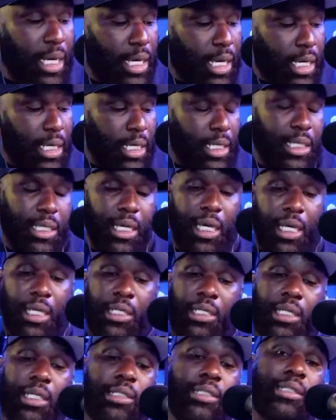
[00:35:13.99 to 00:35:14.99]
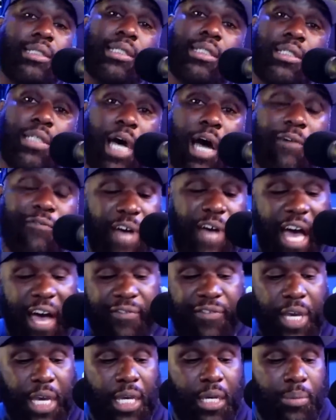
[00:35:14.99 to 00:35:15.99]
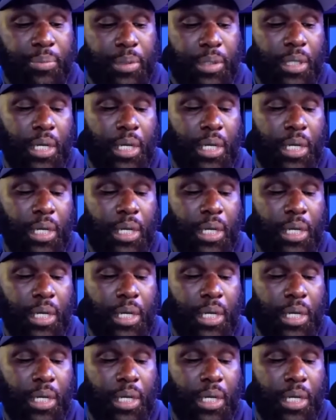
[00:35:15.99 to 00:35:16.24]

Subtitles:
And again, this is a top 5 amber,